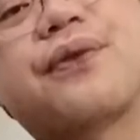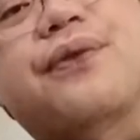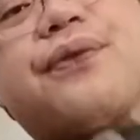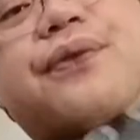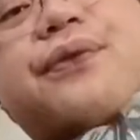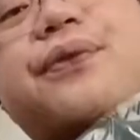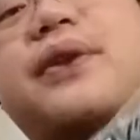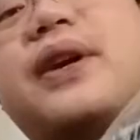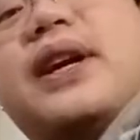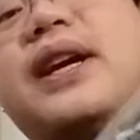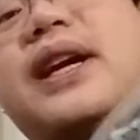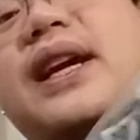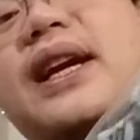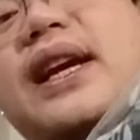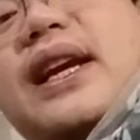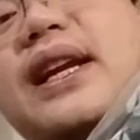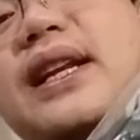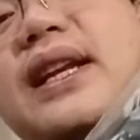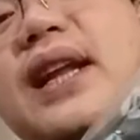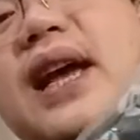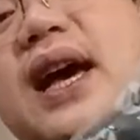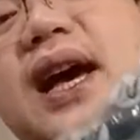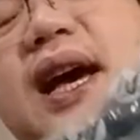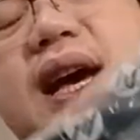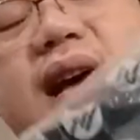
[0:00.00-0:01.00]
free
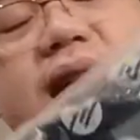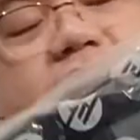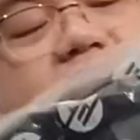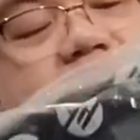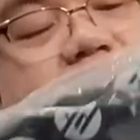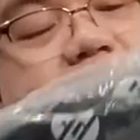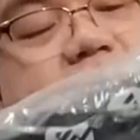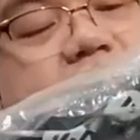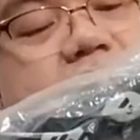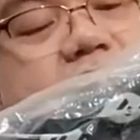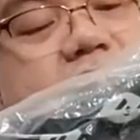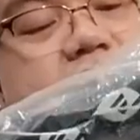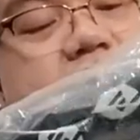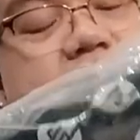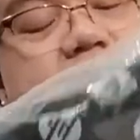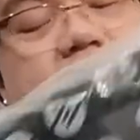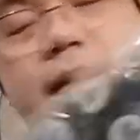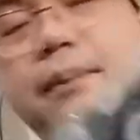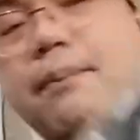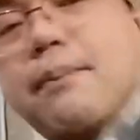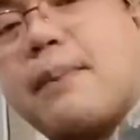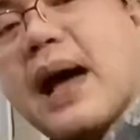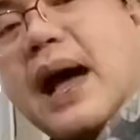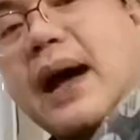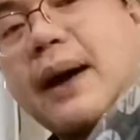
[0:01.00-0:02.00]
na
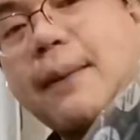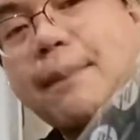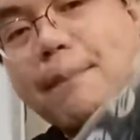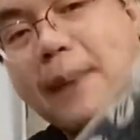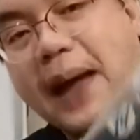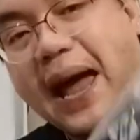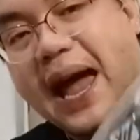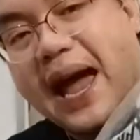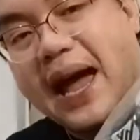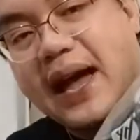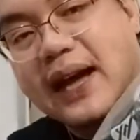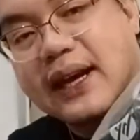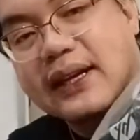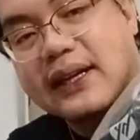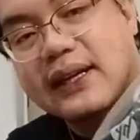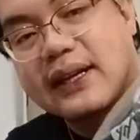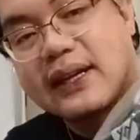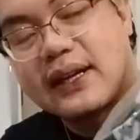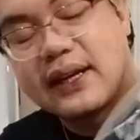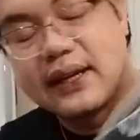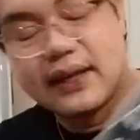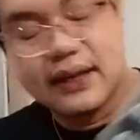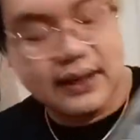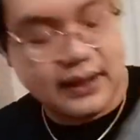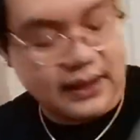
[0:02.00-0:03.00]
backpack,
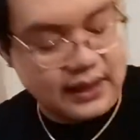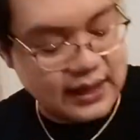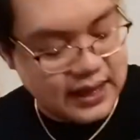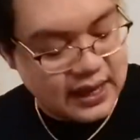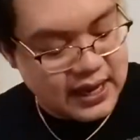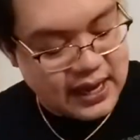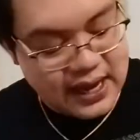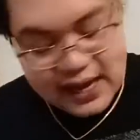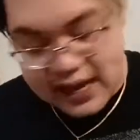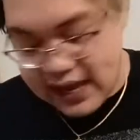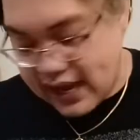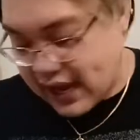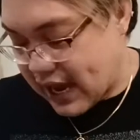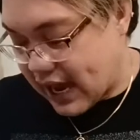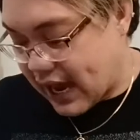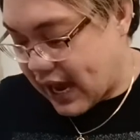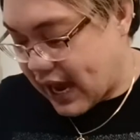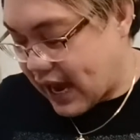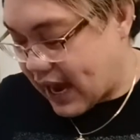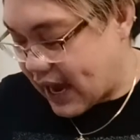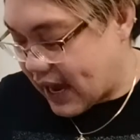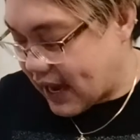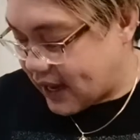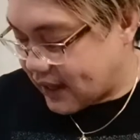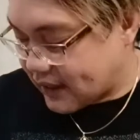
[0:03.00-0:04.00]

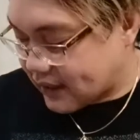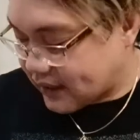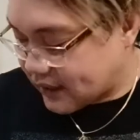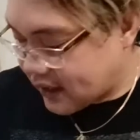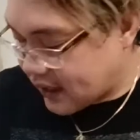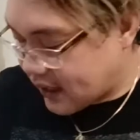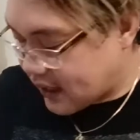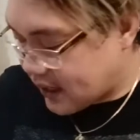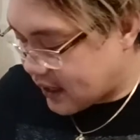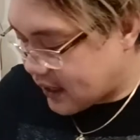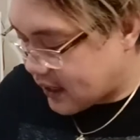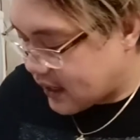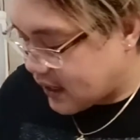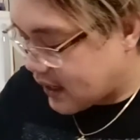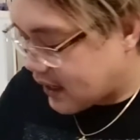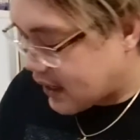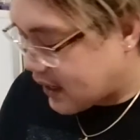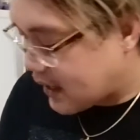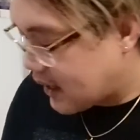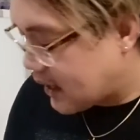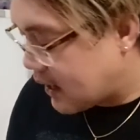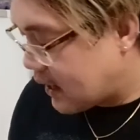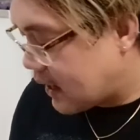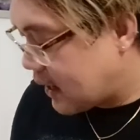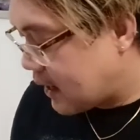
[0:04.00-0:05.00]
at
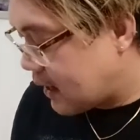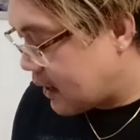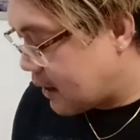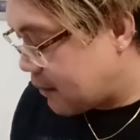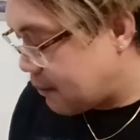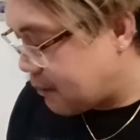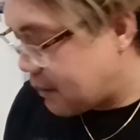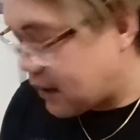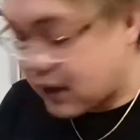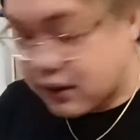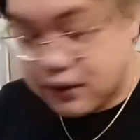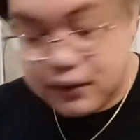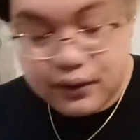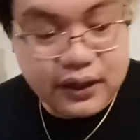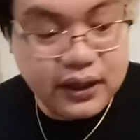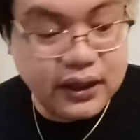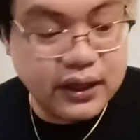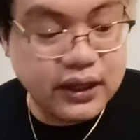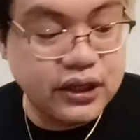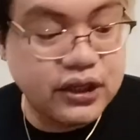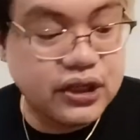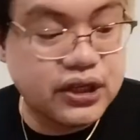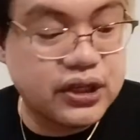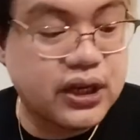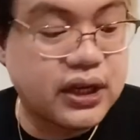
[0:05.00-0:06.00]
meron na
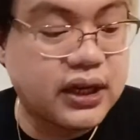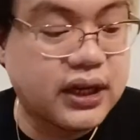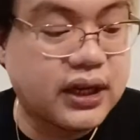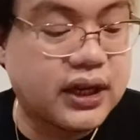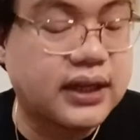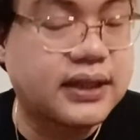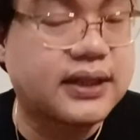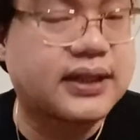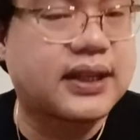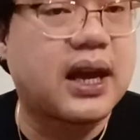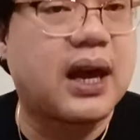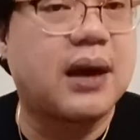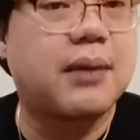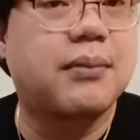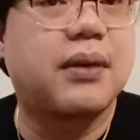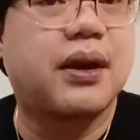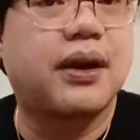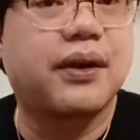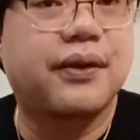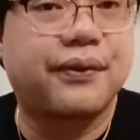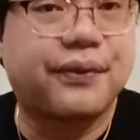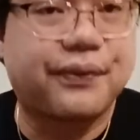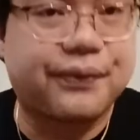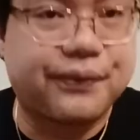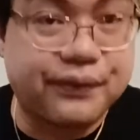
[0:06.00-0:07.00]
rin siyang
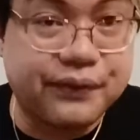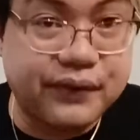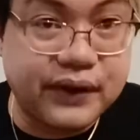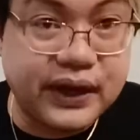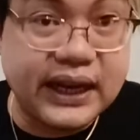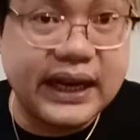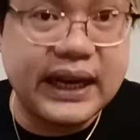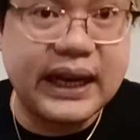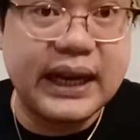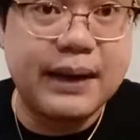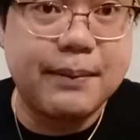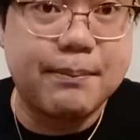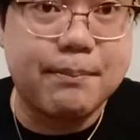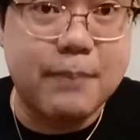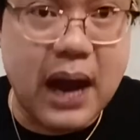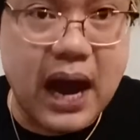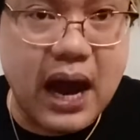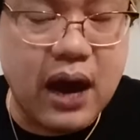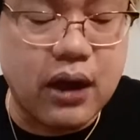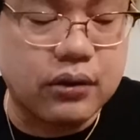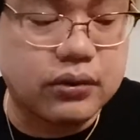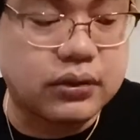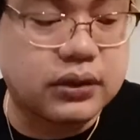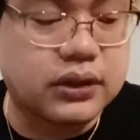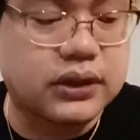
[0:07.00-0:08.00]
kasama free
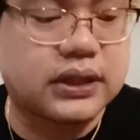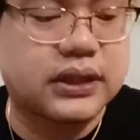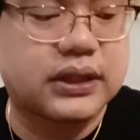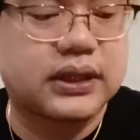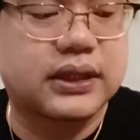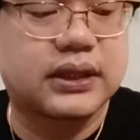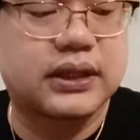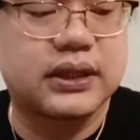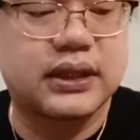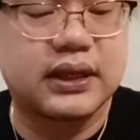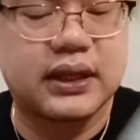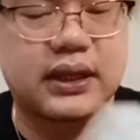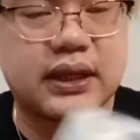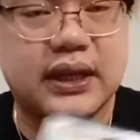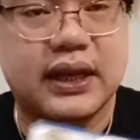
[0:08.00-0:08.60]
mouse.